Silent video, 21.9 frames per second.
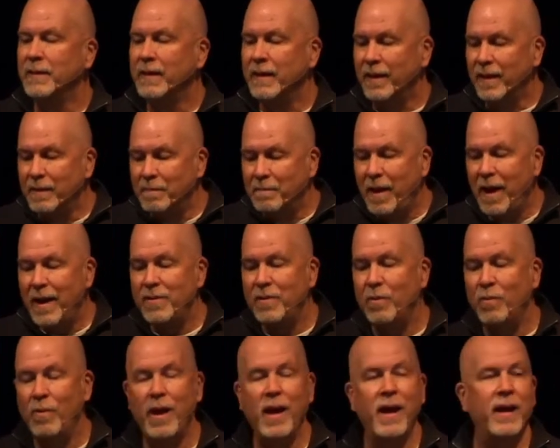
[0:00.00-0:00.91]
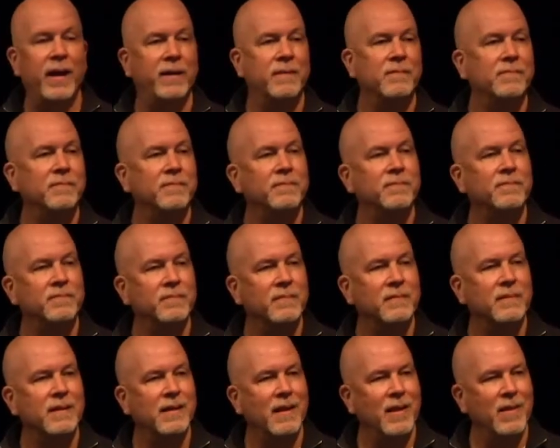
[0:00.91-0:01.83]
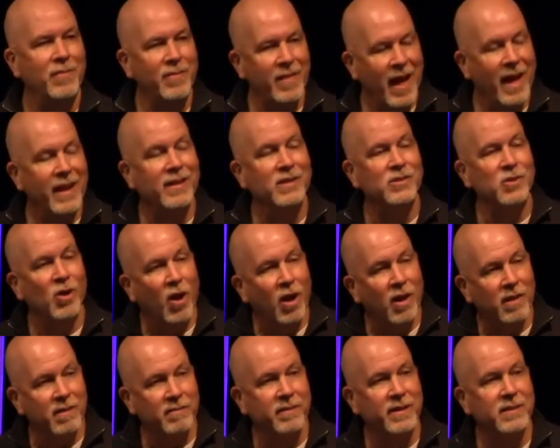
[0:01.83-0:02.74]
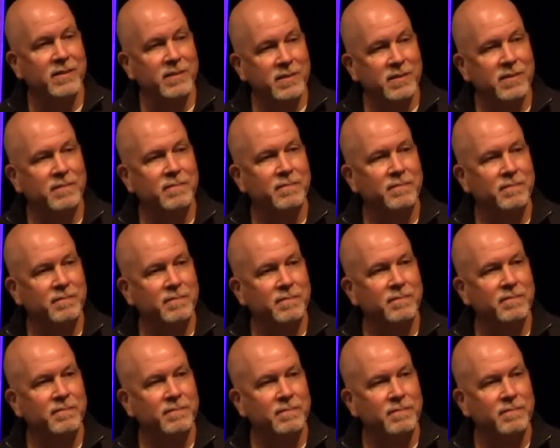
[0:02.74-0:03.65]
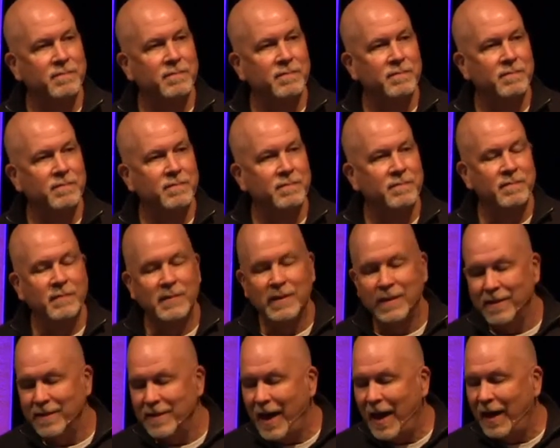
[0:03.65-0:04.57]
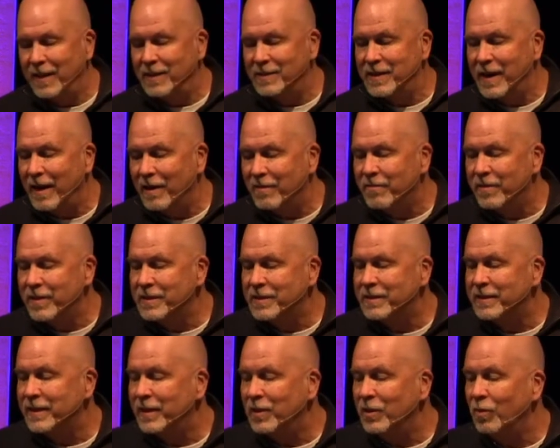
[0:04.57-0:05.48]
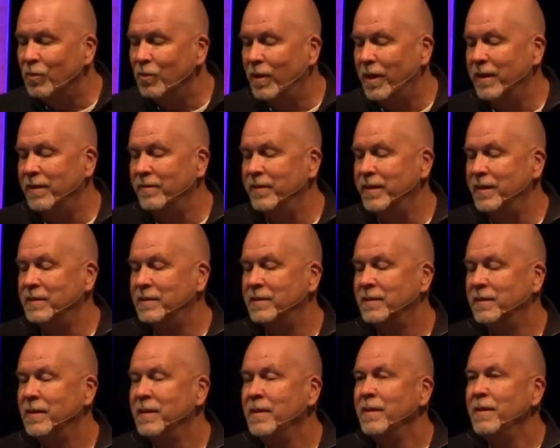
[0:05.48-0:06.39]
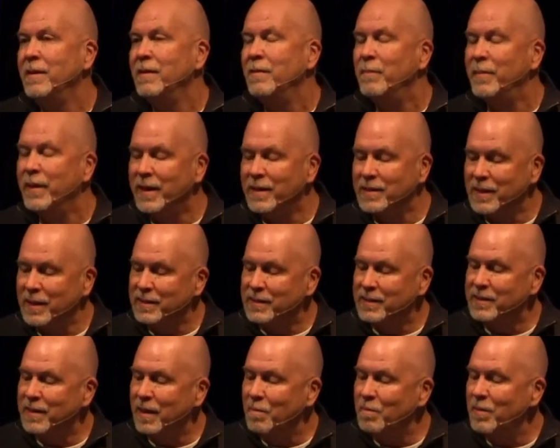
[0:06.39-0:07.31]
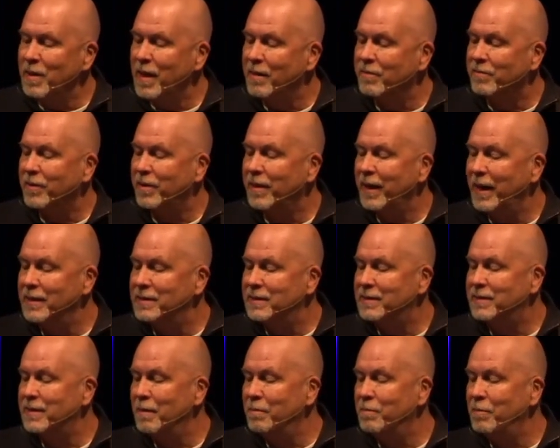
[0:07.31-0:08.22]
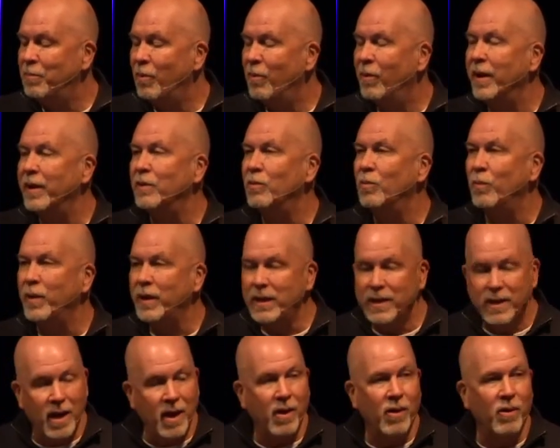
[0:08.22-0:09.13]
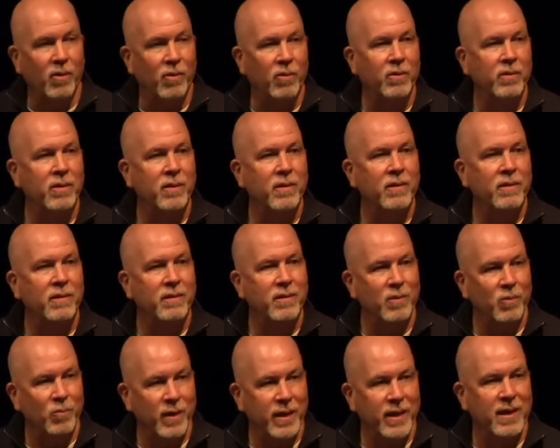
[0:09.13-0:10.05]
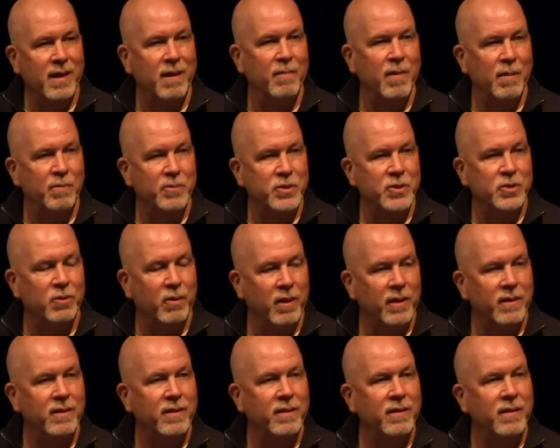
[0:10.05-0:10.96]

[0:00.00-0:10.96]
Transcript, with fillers: And by the way, that is all of us. That is every single one of us. Because at some level, at some point, we know that we come up short.